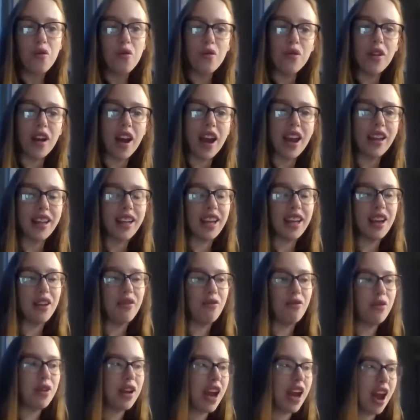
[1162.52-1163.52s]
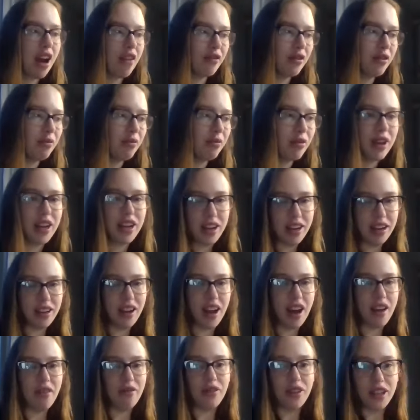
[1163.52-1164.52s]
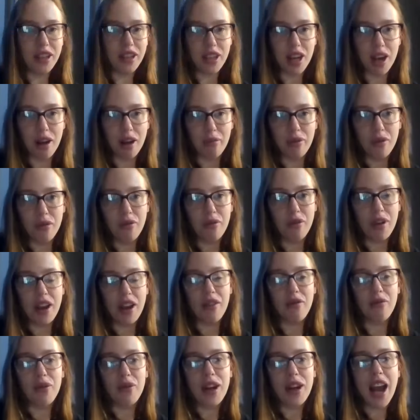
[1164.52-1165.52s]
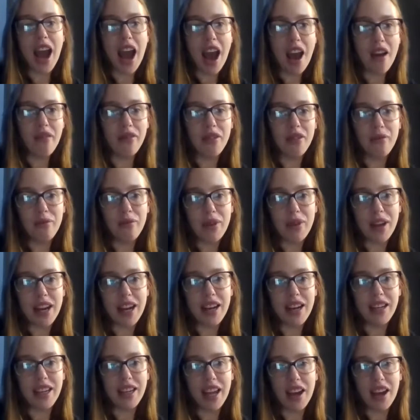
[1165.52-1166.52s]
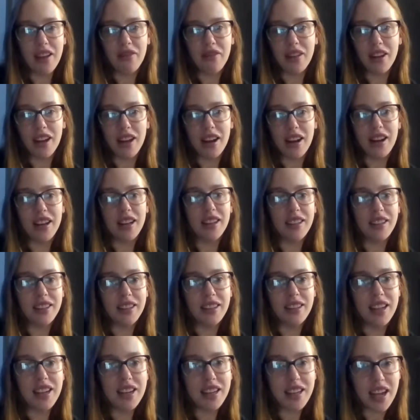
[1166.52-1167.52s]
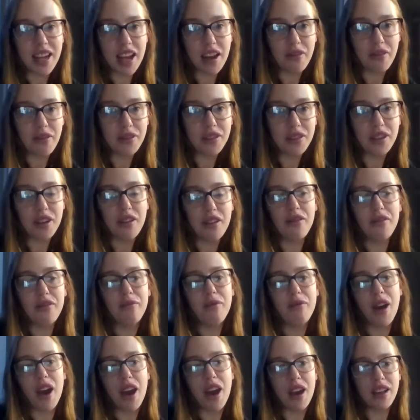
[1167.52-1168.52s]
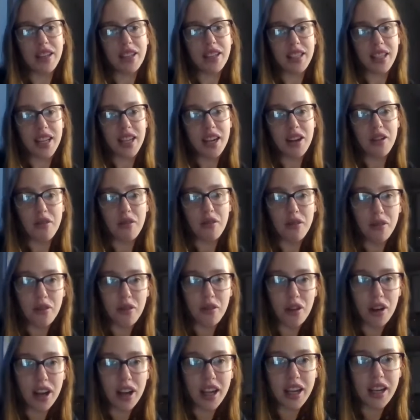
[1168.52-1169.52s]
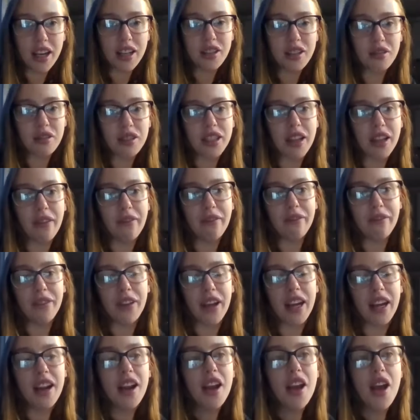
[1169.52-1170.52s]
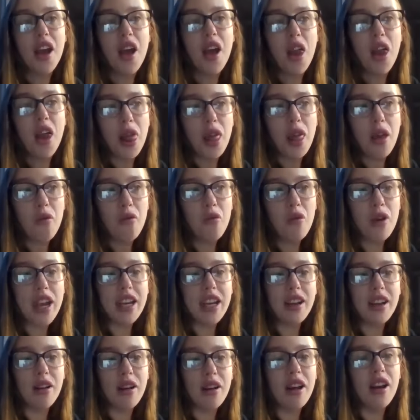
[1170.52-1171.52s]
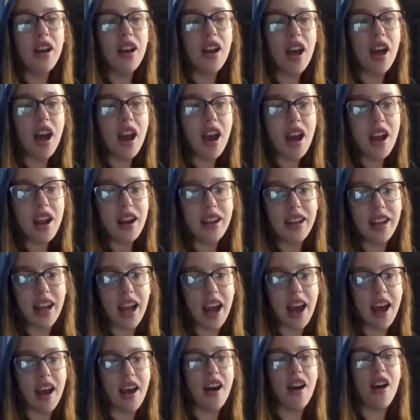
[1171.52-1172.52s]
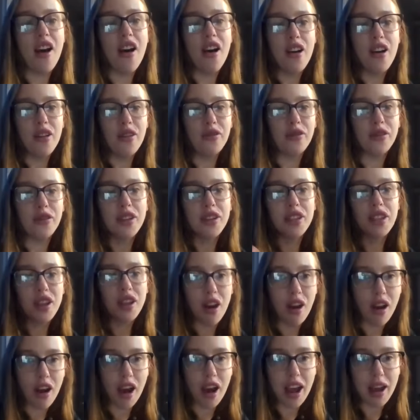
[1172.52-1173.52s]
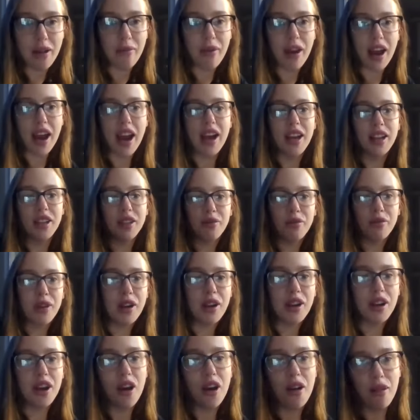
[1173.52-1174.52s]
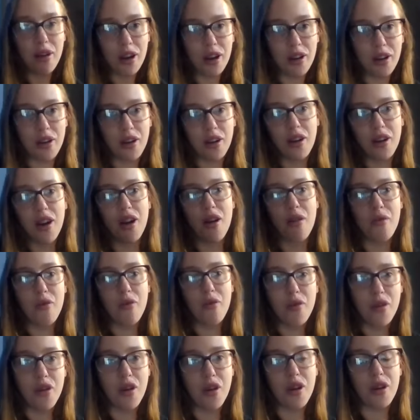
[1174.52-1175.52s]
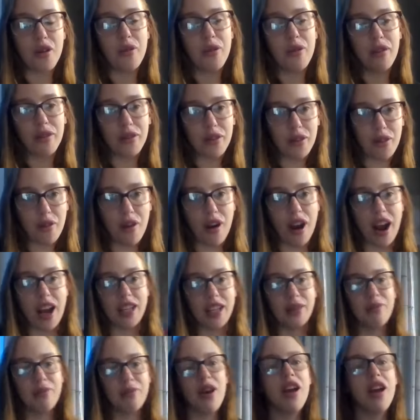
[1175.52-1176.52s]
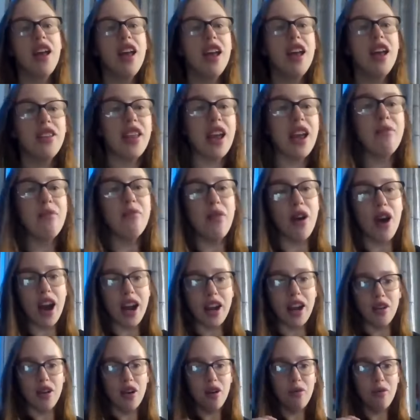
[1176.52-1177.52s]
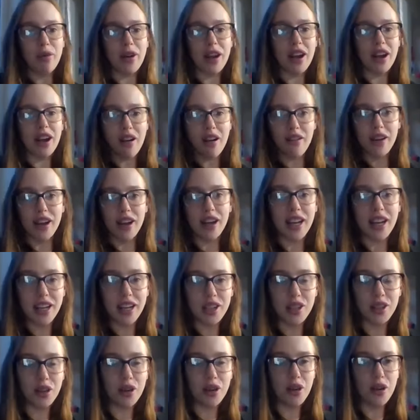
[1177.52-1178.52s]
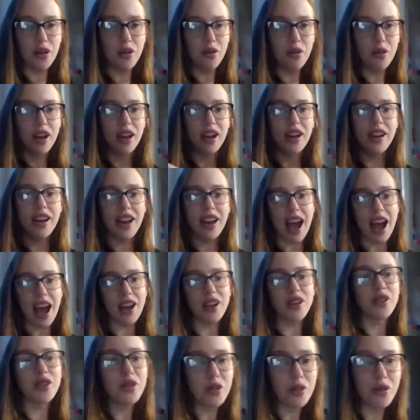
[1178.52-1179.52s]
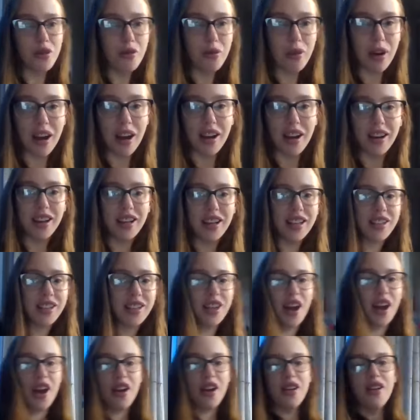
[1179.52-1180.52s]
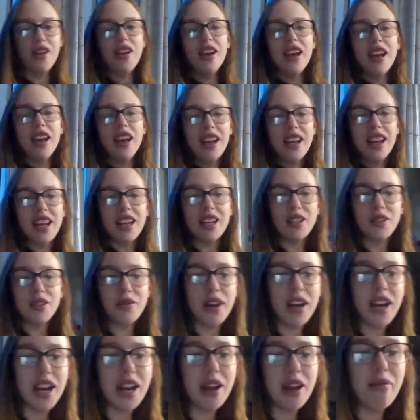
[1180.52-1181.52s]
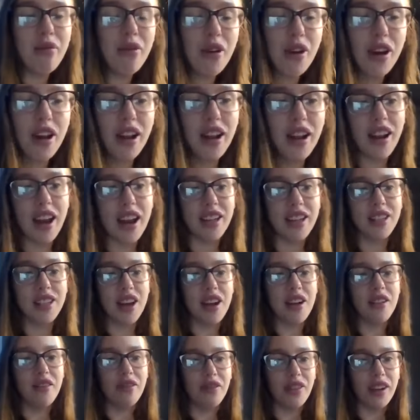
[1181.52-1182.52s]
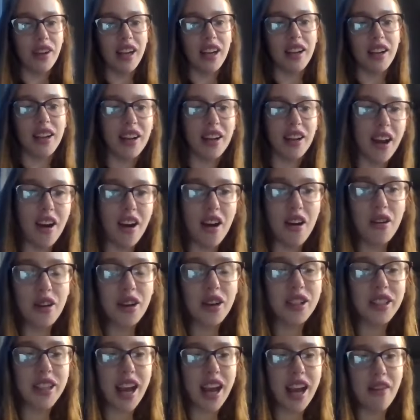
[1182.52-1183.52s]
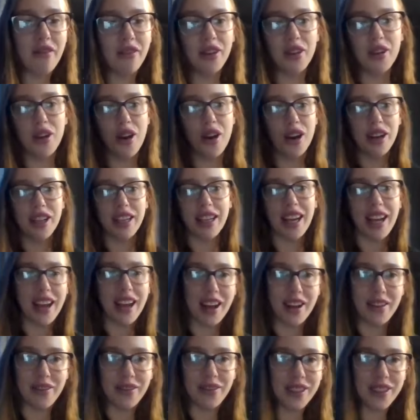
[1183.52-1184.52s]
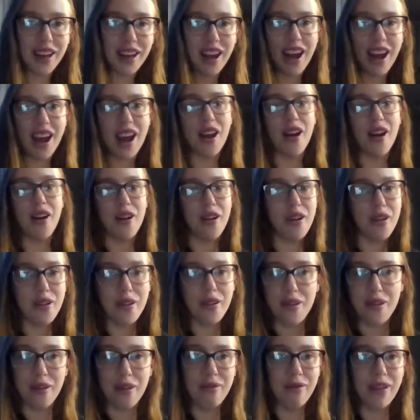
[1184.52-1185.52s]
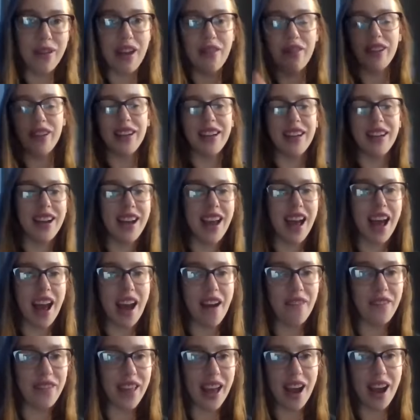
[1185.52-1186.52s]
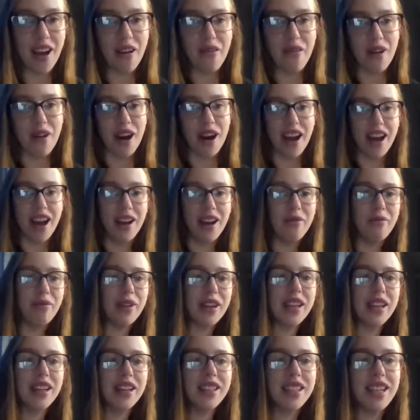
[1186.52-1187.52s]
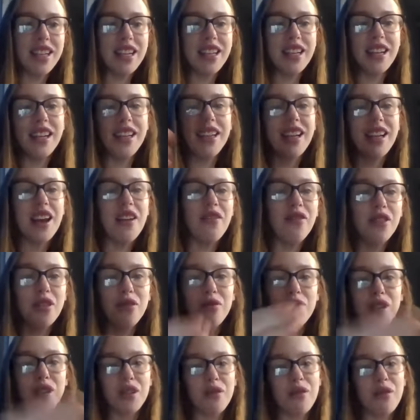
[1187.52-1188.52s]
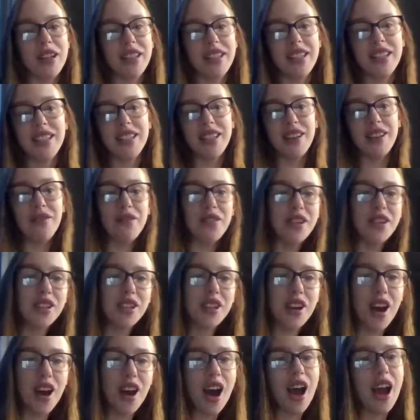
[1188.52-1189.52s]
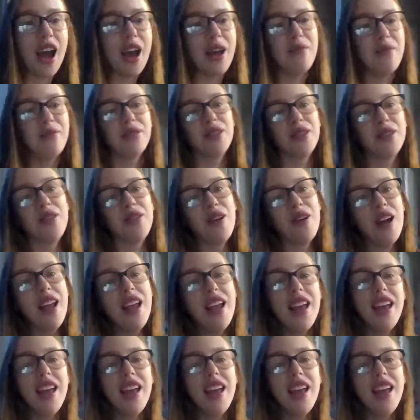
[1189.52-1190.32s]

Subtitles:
like, if we haven't been, like, for example, if we haven't been given the gift of mercy or knowledge or something, we can learn that over time as we go along our walk with Christ, but they might not be our initial natural ones. So it's really important. Like, don't think, oh, because I haven't got a gift, like, oh, I'm never going to have that one, because he can give them to us at different times. Or